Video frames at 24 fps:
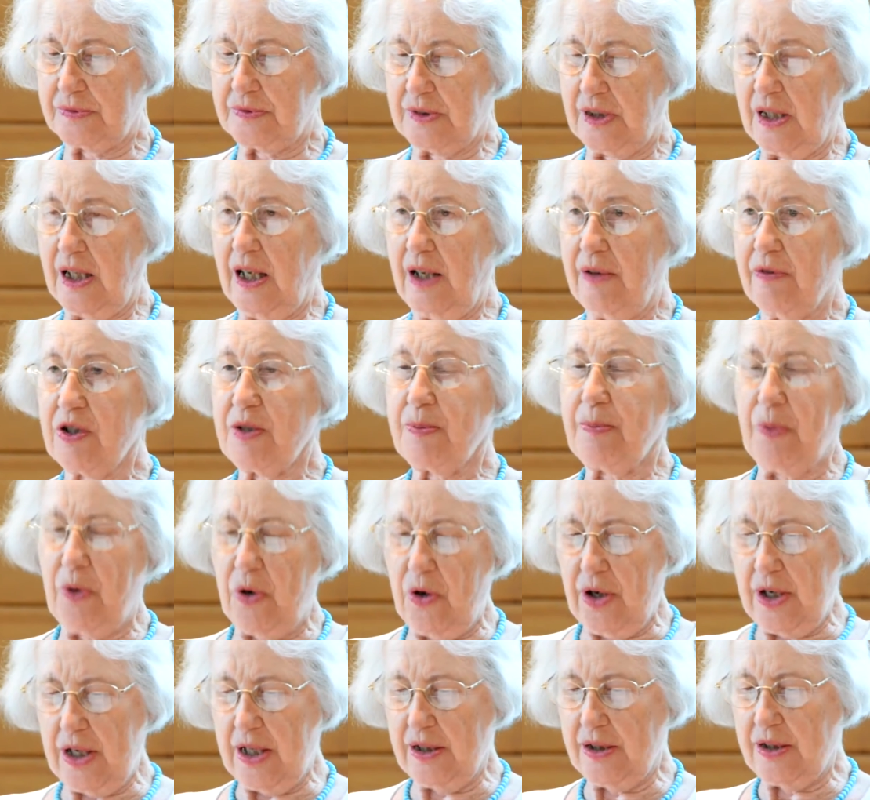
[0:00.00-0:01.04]
I was
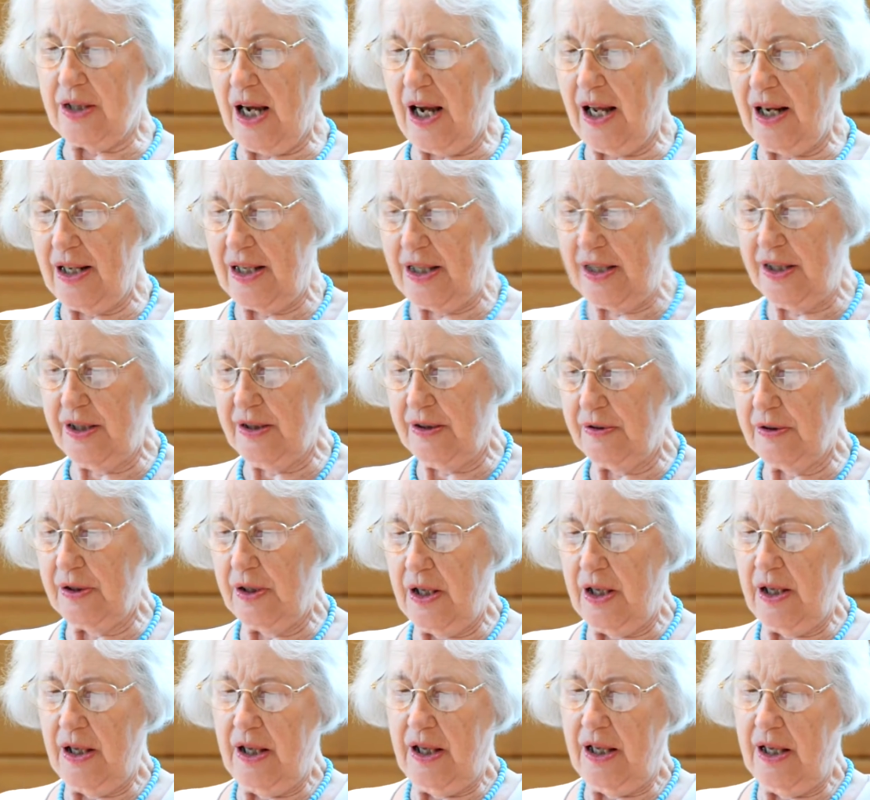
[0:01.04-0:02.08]
born in Tallinn,
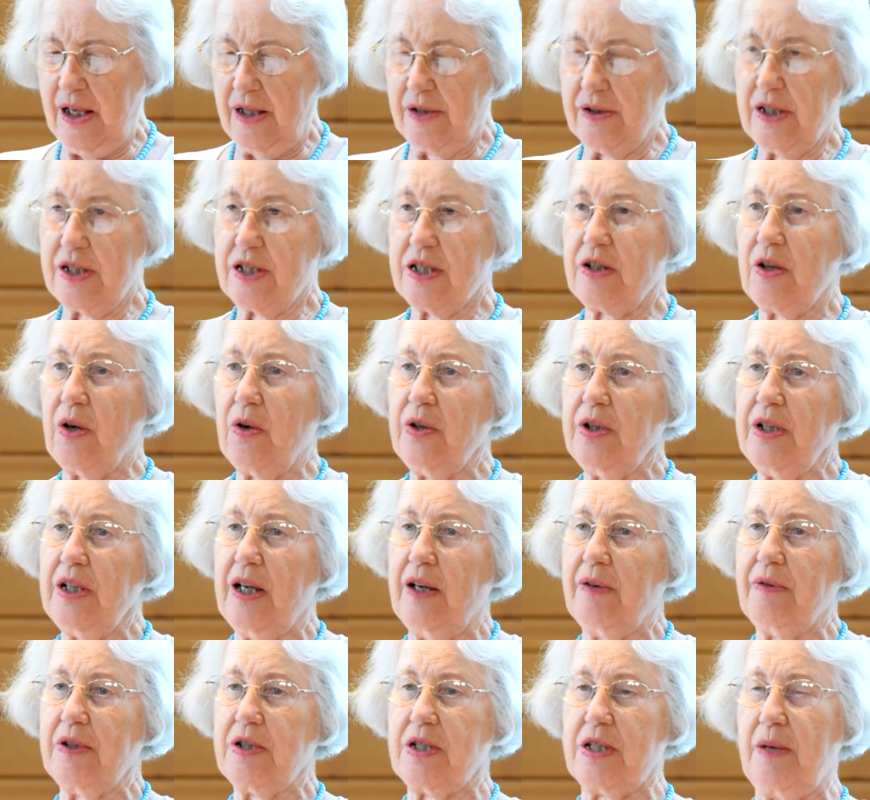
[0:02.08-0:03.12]
and
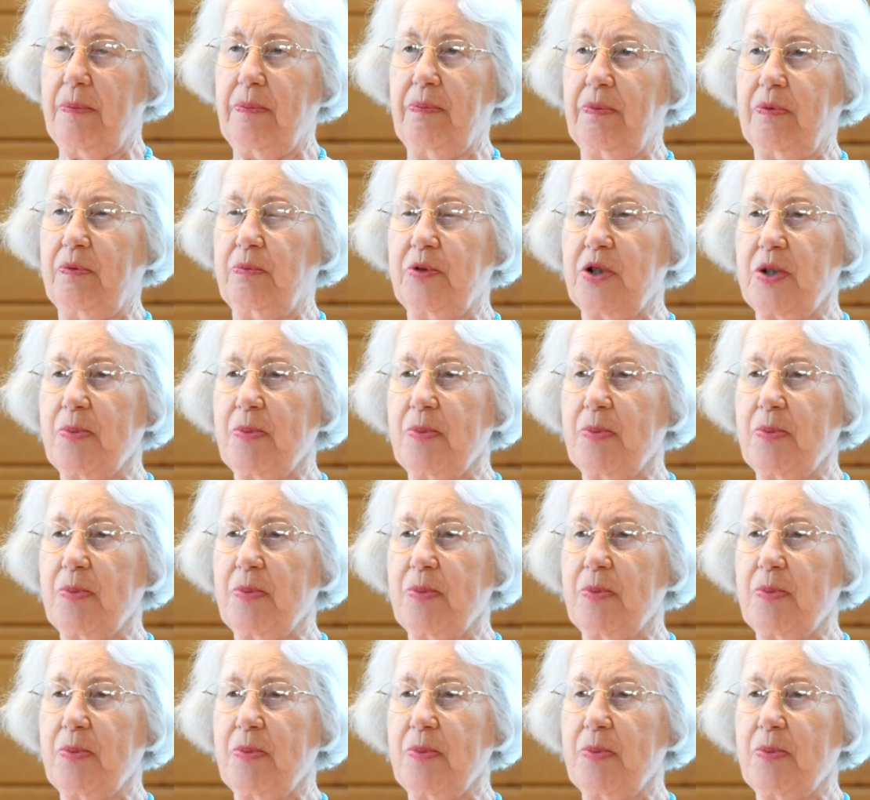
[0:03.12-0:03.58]
Estonia was a